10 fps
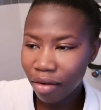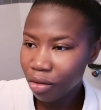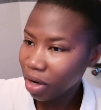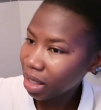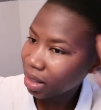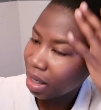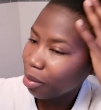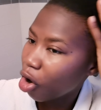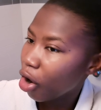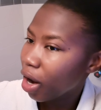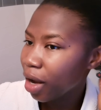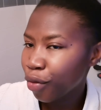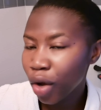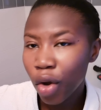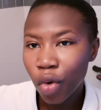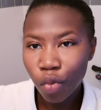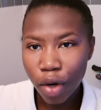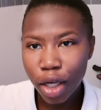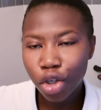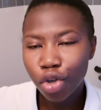I've really seen my hair
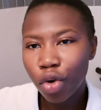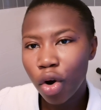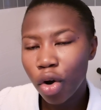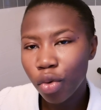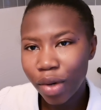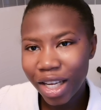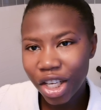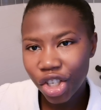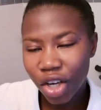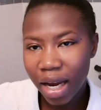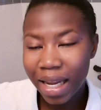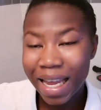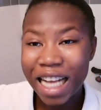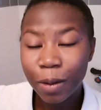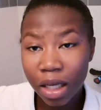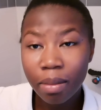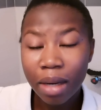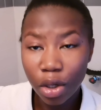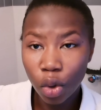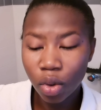really strong, really shiny, especially
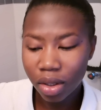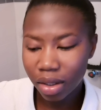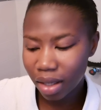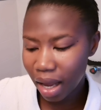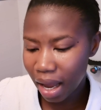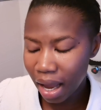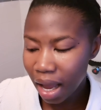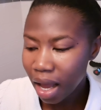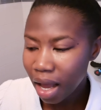my daughter's hair.